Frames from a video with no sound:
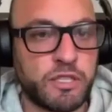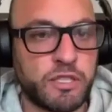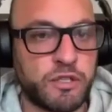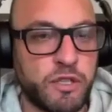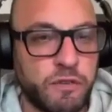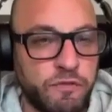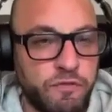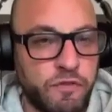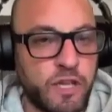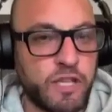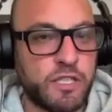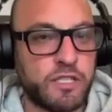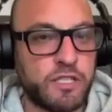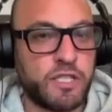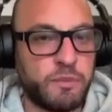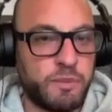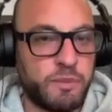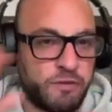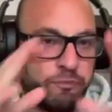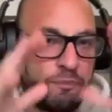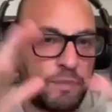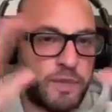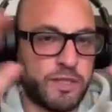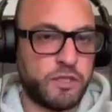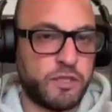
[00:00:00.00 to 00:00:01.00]
It was the first time
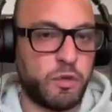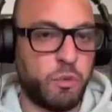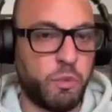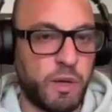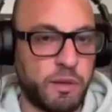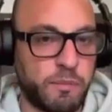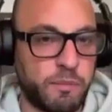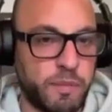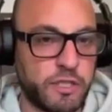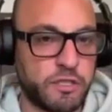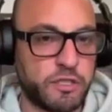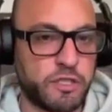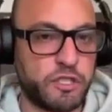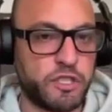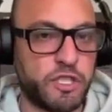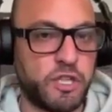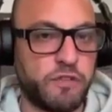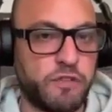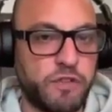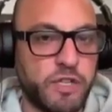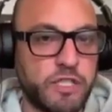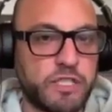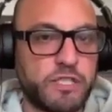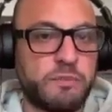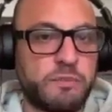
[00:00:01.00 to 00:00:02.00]
I've been to a one-person show,
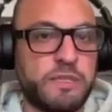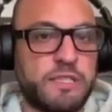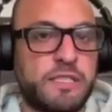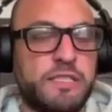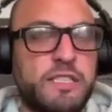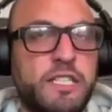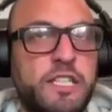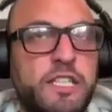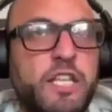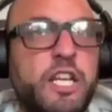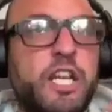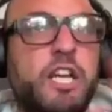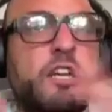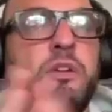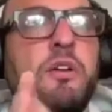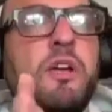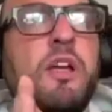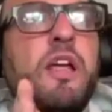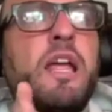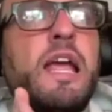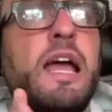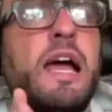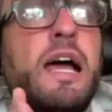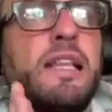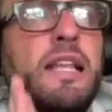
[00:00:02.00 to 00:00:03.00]
first time I'd seen you,
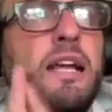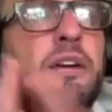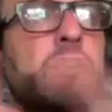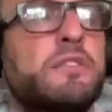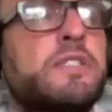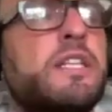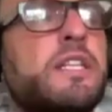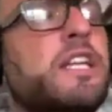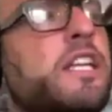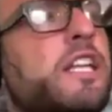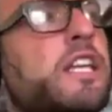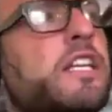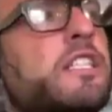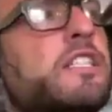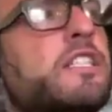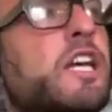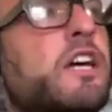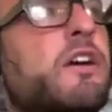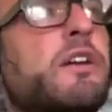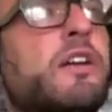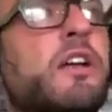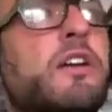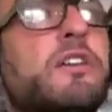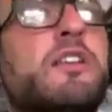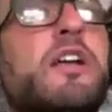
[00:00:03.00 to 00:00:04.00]
and that was 10 years ago.
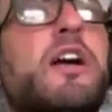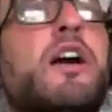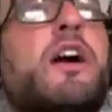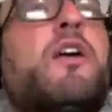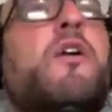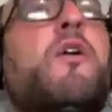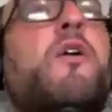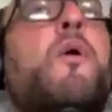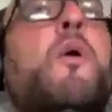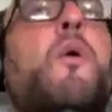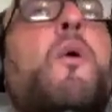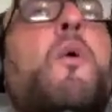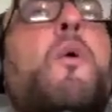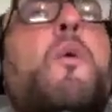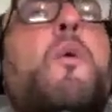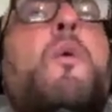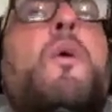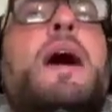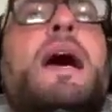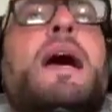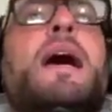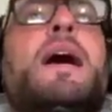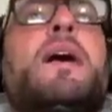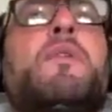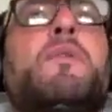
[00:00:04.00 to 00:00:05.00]
And I was like,
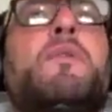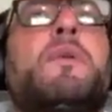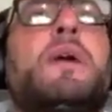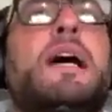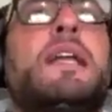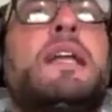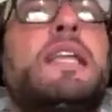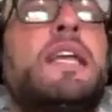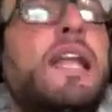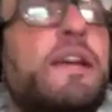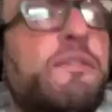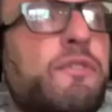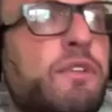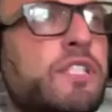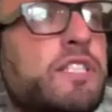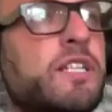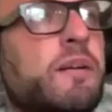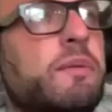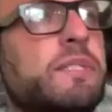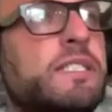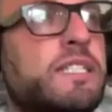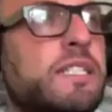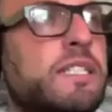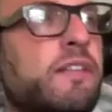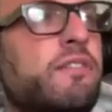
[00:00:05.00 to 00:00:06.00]
wow. And then every time
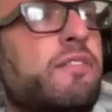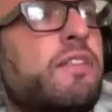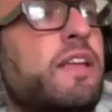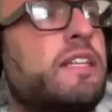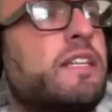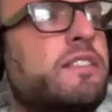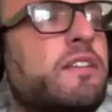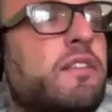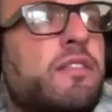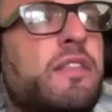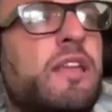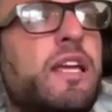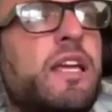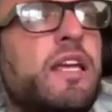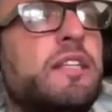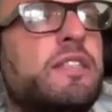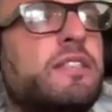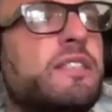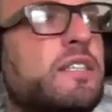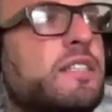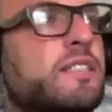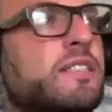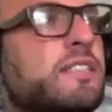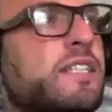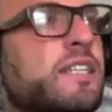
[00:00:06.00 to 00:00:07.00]
I see the theatre things
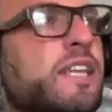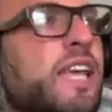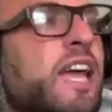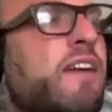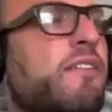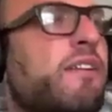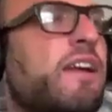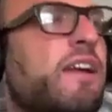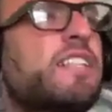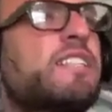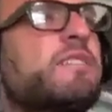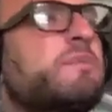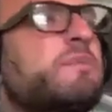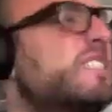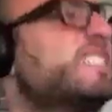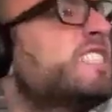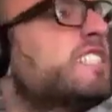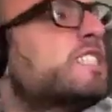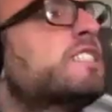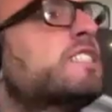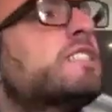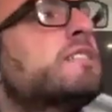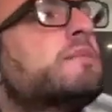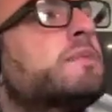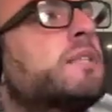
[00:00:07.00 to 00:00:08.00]
and I see Kerry Adams, I'm like,
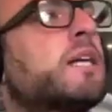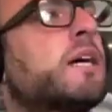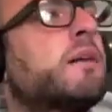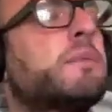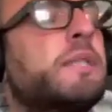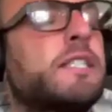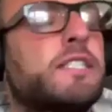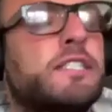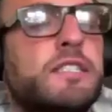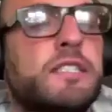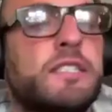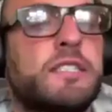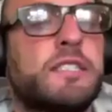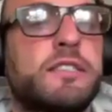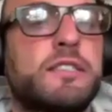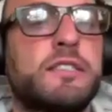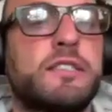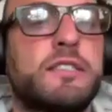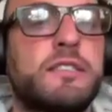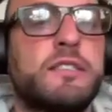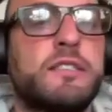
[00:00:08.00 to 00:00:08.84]
yes, I'm coming to this.